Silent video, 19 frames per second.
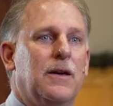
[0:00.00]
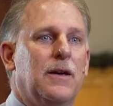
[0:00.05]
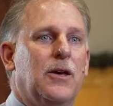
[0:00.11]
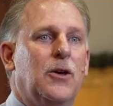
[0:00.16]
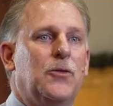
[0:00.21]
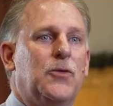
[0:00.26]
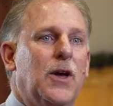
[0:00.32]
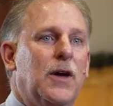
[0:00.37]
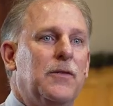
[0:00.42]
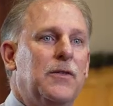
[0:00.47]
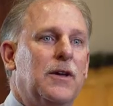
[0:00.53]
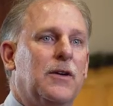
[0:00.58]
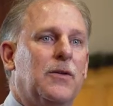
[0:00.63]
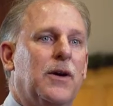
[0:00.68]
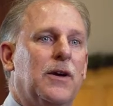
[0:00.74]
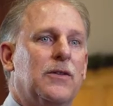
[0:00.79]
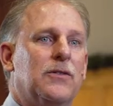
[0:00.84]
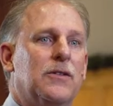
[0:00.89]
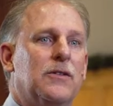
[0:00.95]
If you have any
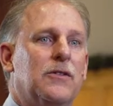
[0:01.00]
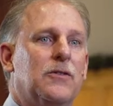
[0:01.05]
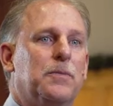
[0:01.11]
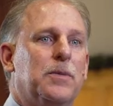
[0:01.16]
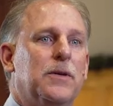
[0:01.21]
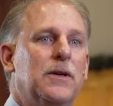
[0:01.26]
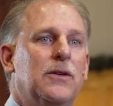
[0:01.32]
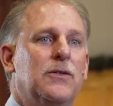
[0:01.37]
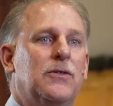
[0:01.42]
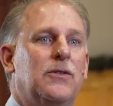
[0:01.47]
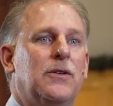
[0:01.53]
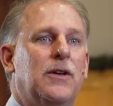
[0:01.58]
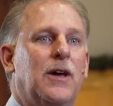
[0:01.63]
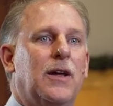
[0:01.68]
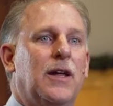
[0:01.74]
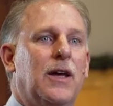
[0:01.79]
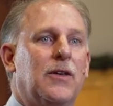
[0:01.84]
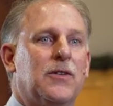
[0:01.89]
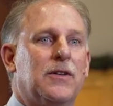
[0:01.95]
questions, please do
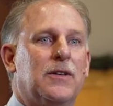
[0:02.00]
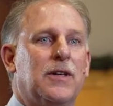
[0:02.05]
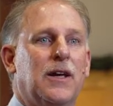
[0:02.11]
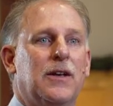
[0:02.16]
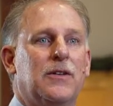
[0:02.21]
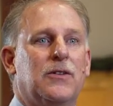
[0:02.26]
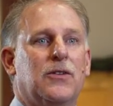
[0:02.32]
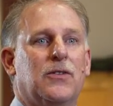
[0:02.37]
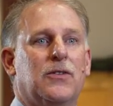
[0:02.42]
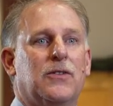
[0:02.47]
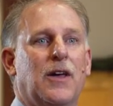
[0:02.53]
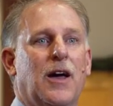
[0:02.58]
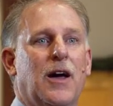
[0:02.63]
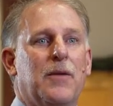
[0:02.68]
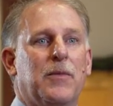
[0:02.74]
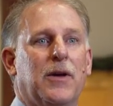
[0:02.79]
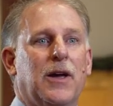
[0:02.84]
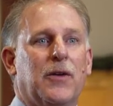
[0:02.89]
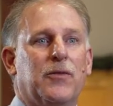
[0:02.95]
not hesitate to
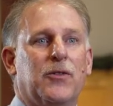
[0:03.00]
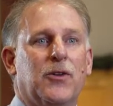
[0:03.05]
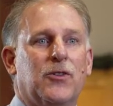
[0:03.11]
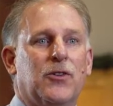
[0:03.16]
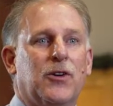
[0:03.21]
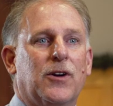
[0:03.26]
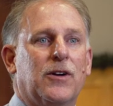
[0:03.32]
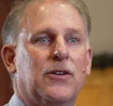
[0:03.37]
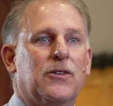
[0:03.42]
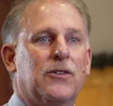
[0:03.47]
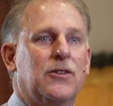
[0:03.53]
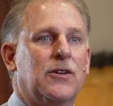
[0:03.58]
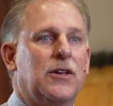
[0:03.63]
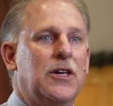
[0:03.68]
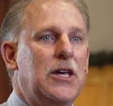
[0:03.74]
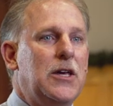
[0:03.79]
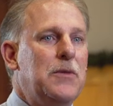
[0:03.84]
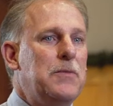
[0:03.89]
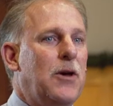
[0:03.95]
stop me after church,
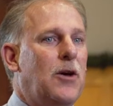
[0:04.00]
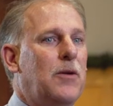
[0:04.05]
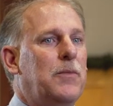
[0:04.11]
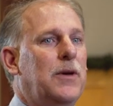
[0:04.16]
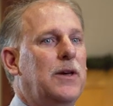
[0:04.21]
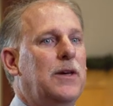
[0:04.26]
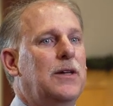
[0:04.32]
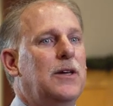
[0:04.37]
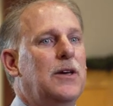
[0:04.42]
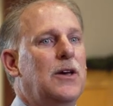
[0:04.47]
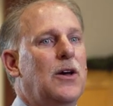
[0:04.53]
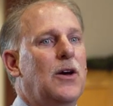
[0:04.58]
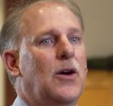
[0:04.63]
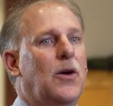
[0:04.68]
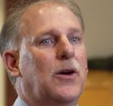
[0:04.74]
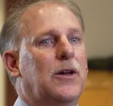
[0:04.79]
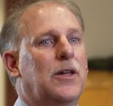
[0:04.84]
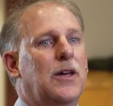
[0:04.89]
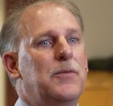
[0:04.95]
email me,
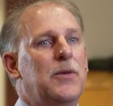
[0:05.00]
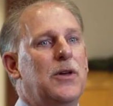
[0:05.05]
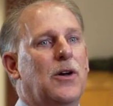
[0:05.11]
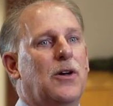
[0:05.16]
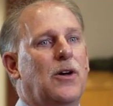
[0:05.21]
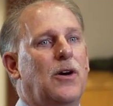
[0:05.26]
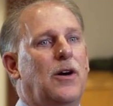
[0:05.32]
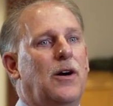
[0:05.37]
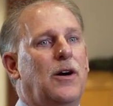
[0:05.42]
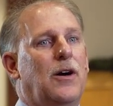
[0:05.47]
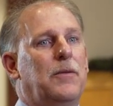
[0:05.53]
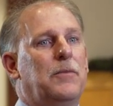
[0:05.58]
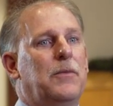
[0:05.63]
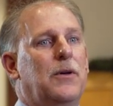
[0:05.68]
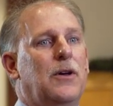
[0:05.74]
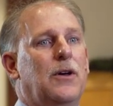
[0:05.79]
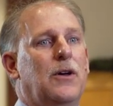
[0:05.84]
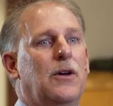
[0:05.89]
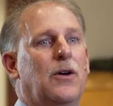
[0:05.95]
or give me a call,
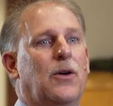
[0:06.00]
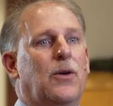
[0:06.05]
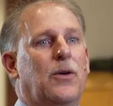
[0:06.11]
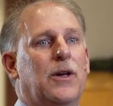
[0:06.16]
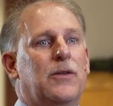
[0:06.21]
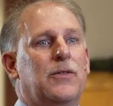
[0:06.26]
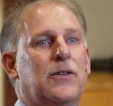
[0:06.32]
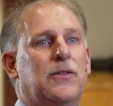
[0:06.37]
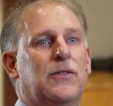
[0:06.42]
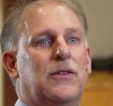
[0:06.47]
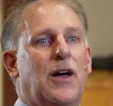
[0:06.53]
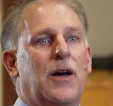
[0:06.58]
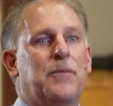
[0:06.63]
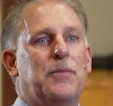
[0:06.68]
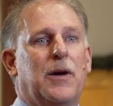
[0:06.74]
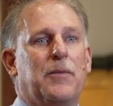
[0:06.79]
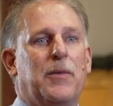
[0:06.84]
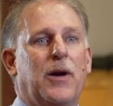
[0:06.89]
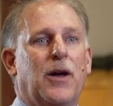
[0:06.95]
or even stop
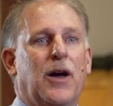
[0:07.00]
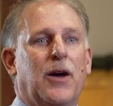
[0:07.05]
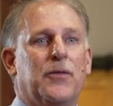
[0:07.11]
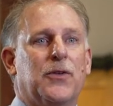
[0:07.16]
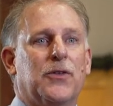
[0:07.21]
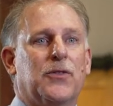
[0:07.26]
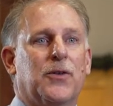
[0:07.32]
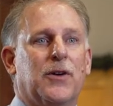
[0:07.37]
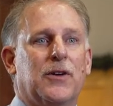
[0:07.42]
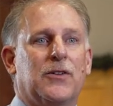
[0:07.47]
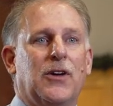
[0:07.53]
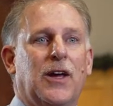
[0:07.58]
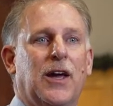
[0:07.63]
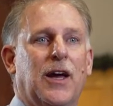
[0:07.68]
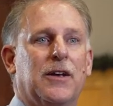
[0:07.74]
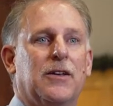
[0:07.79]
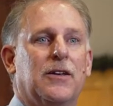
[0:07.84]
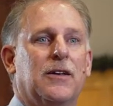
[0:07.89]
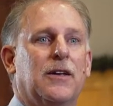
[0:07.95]
by my office for a
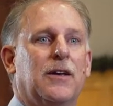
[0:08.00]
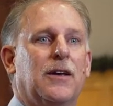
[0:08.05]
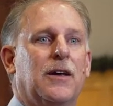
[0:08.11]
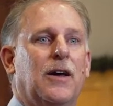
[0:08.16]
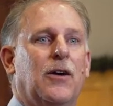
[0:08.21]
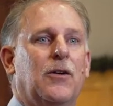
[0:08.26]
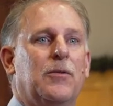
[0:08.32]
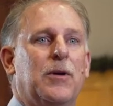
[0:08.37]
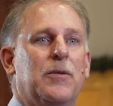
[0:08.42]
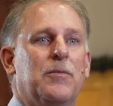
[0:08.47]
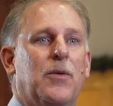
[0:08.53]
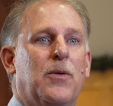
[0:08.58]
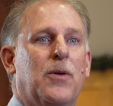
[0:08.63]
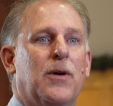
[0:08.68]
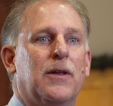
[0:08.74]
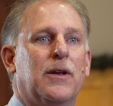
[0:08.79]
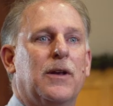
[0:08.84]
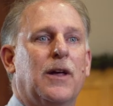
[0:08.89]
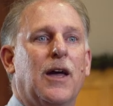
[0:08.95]
chat. I would be
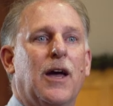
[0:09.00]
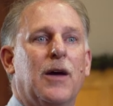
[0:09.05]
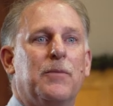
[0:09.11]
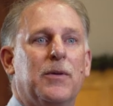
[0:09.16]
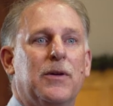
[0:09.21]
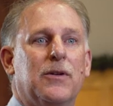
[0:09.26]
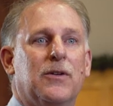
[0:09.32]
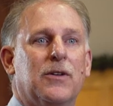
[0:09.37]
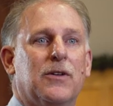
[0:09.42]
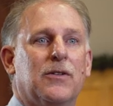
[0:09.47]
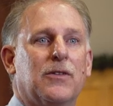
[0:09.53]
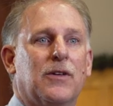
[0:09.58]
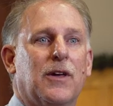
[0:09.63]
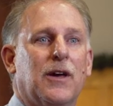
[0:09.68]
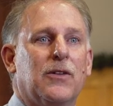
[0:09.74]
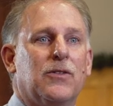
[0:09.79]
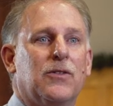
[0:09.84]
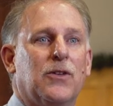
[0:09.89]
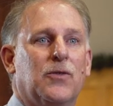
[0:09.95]
more than happy to
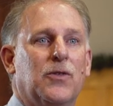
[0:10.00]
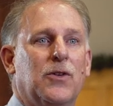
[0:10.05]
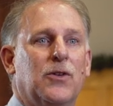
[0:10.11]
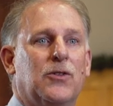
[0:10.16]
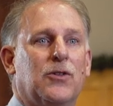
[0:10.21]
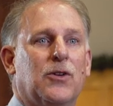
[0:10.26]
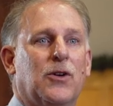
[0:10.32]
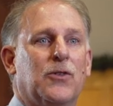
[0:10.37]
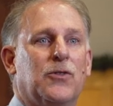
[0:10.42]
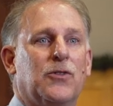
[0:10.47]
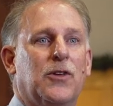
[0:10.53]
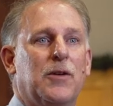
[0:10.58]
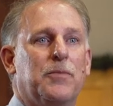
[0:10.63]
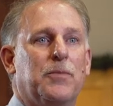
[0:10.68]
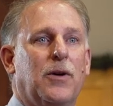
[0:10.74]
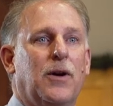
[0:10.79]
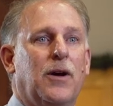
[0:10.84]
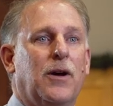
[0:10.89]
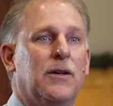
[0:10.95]
discuss the future of St.
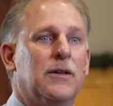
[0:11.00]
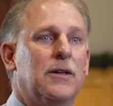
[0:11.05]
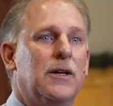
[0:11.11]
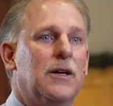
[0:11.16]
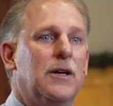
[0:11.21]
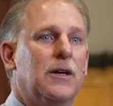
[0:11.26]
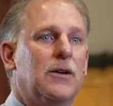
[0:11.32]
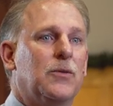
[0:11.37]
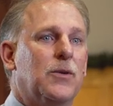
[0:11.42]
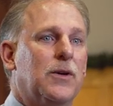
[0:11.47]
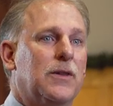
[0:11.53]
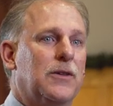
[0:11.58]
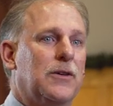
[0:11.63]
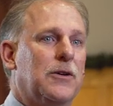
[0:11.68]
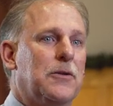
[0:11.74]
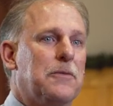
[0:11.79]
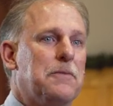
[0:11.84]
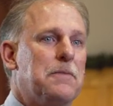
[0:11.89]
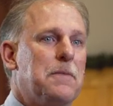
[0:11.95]
Paul with
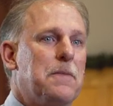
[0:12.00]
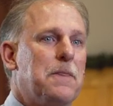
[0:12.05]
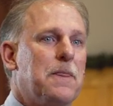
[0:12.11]
you.